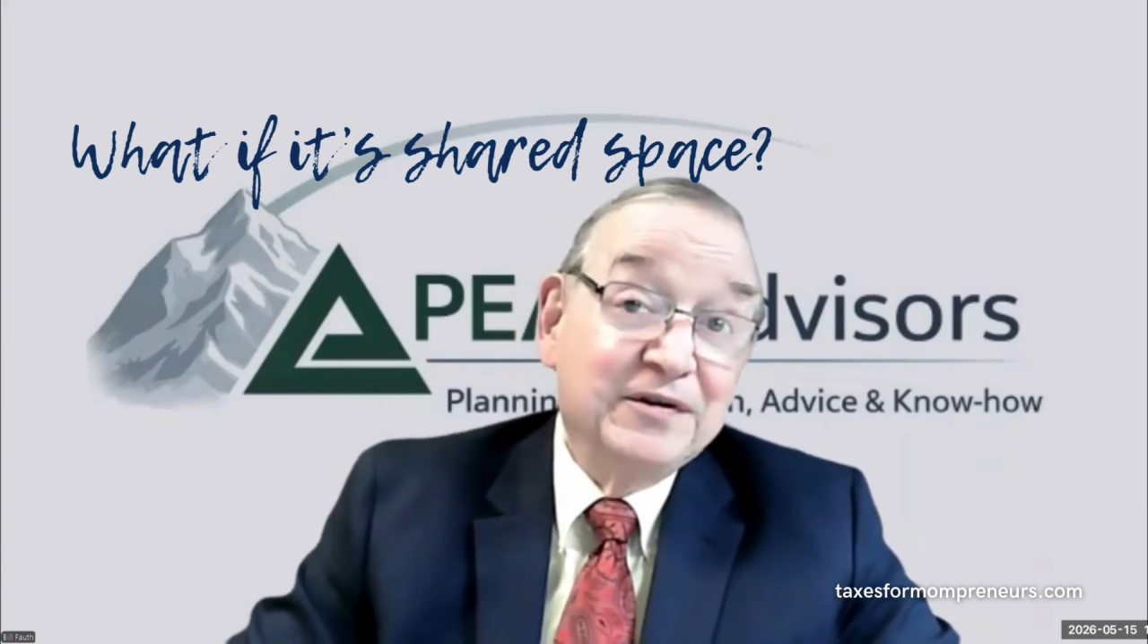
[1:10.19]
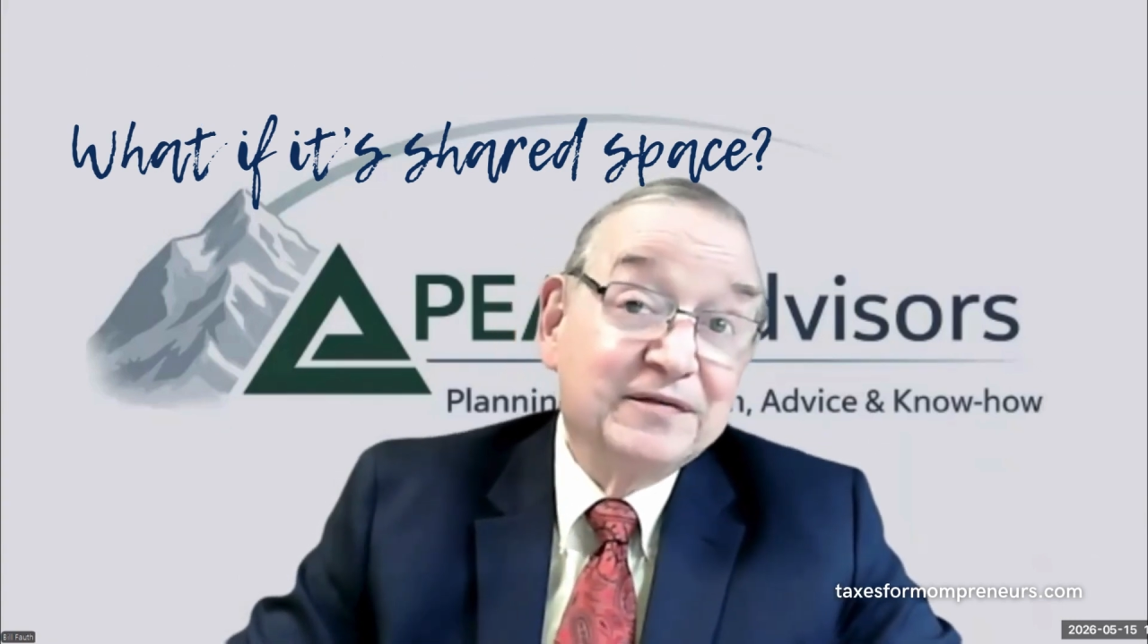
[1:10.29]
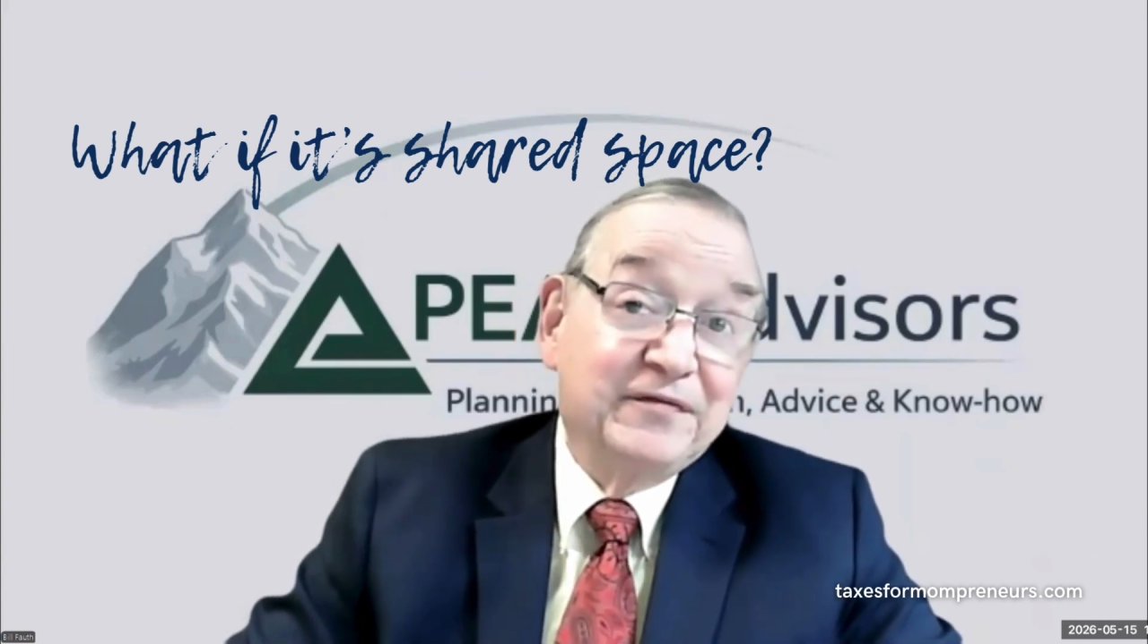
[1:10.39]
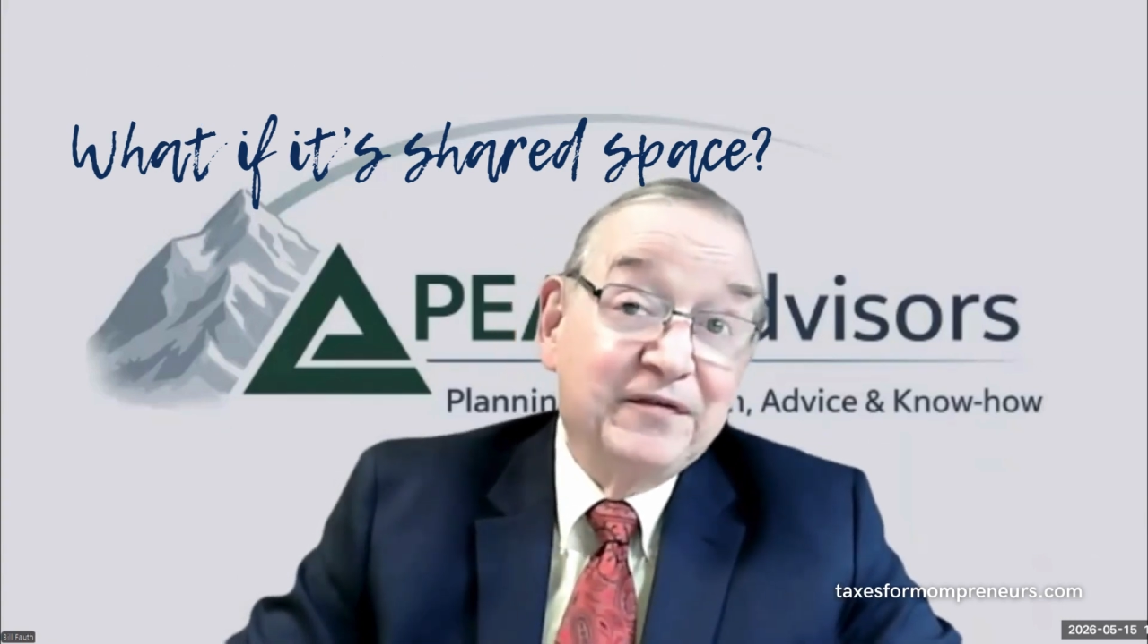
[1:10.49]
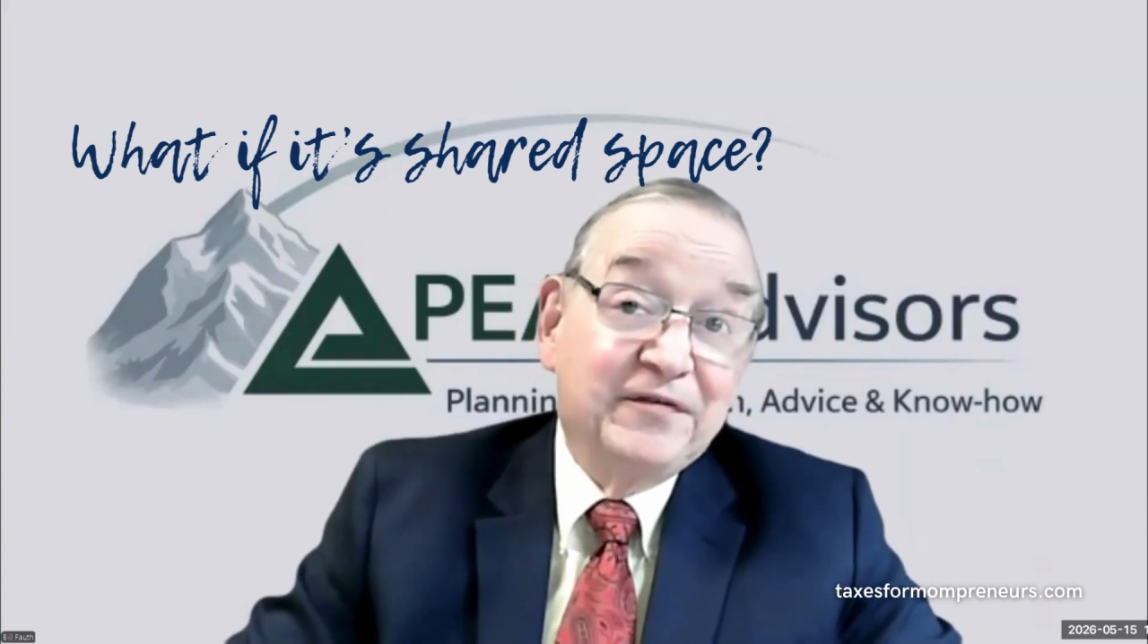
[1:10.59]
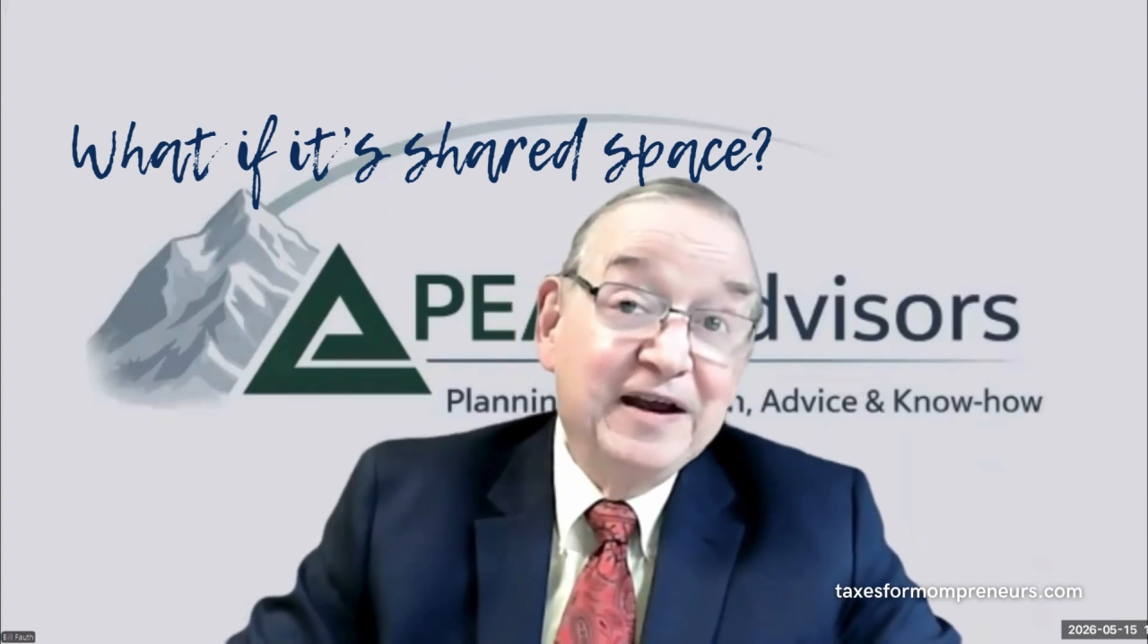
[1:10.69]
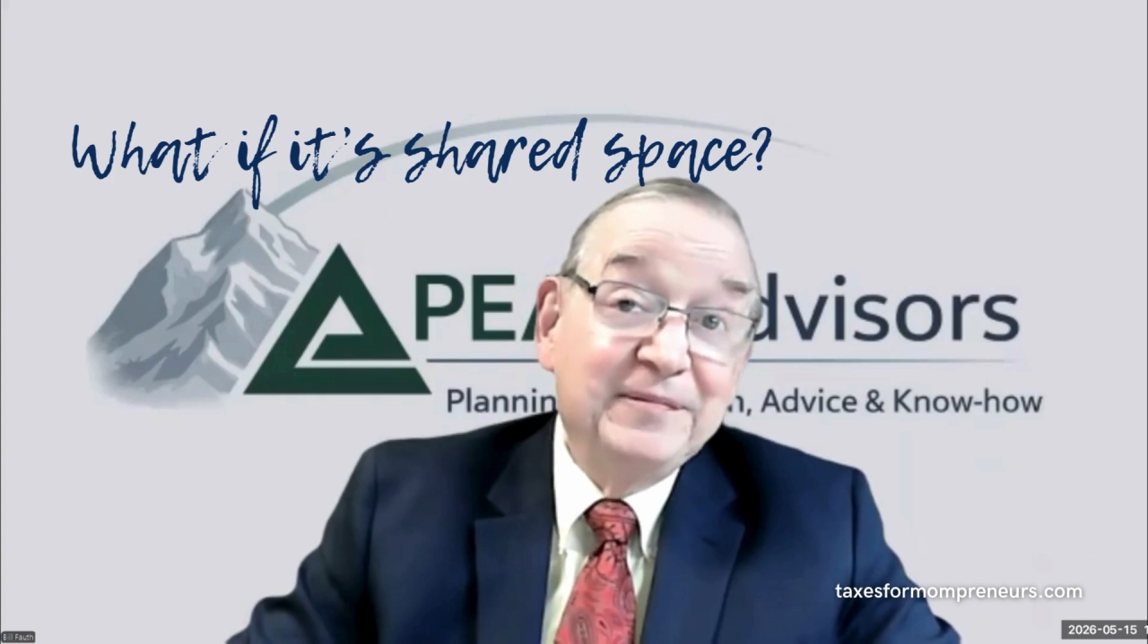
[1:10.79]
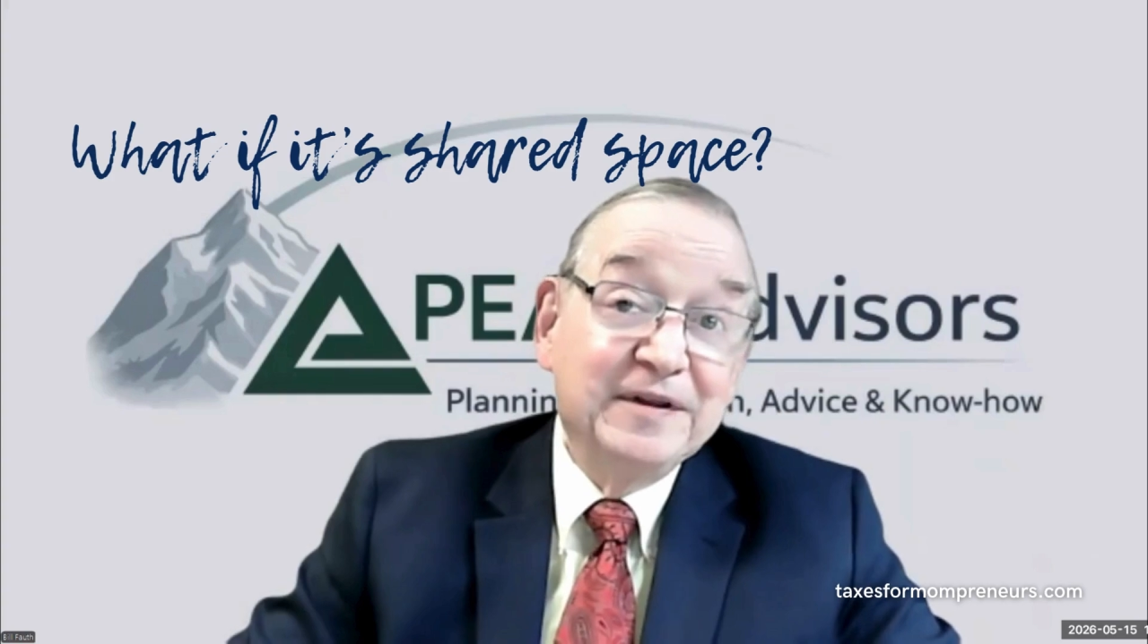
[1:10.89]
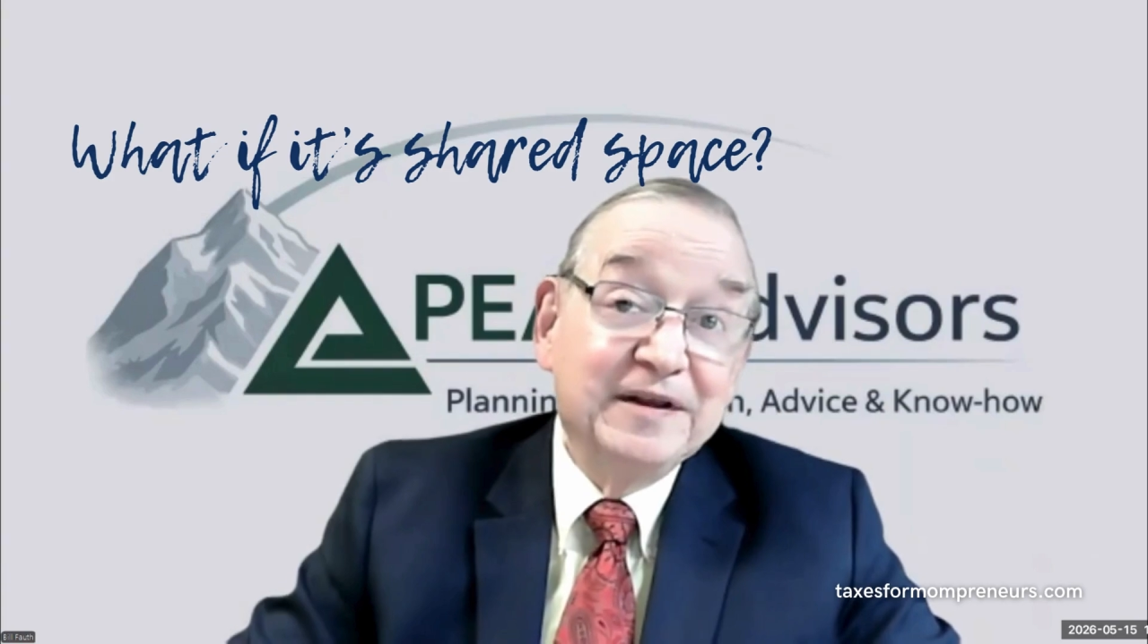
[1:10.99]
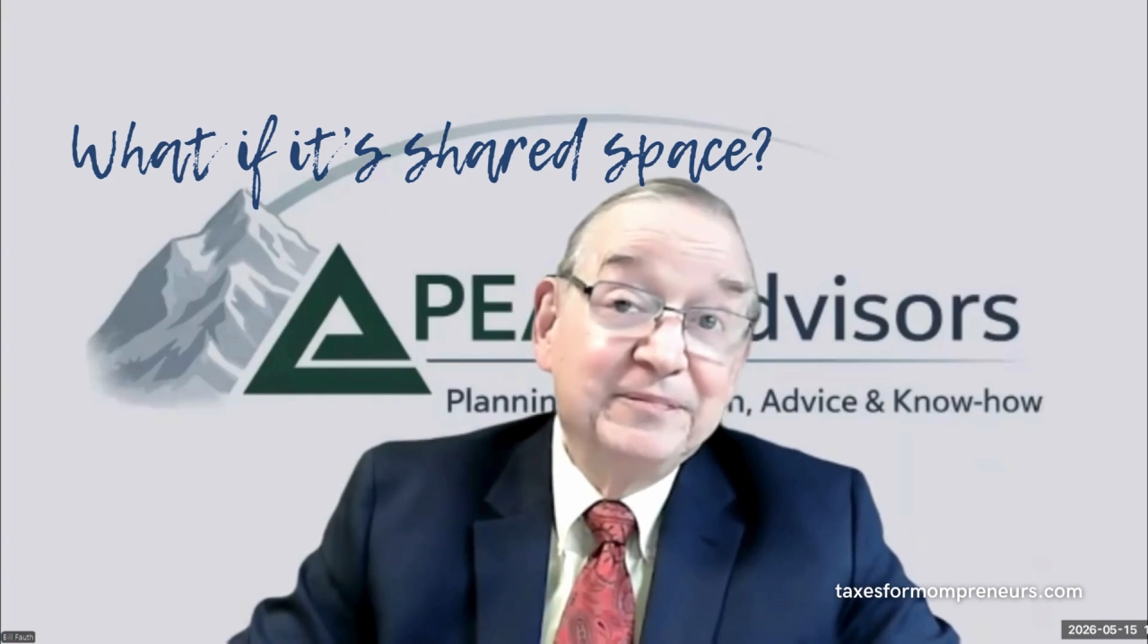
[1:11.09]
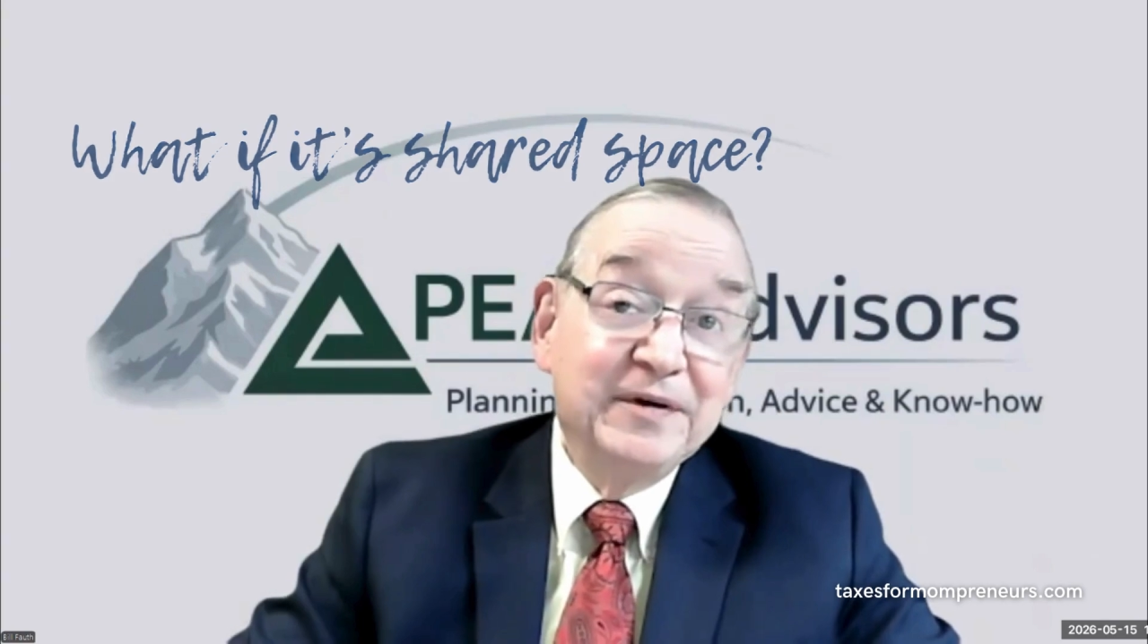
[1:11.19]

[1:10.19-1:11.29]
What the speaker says: your family,